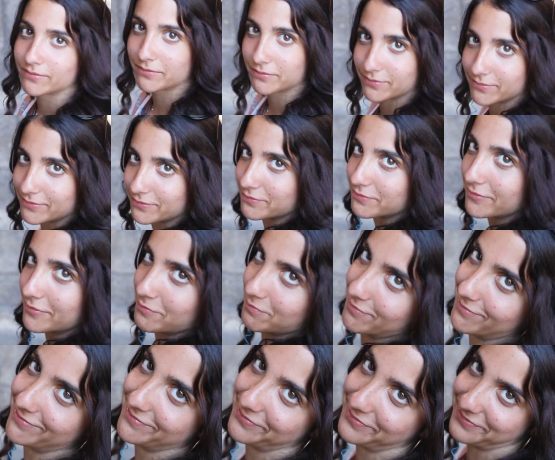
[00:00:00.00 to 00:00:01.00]
can't reach.
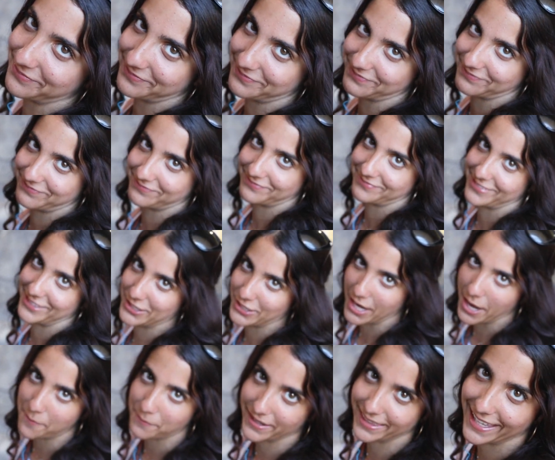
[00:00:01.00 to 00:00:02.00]
You
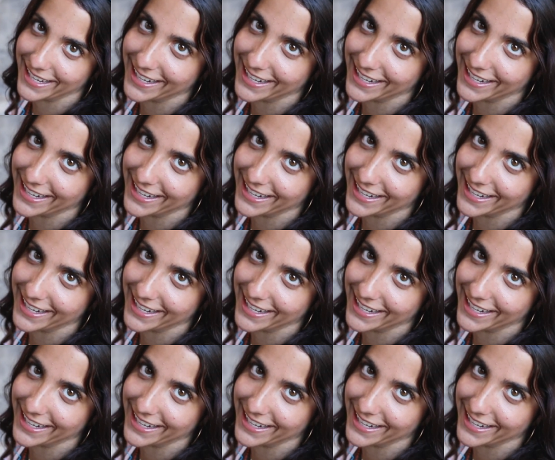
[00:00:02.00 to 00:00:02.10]
got me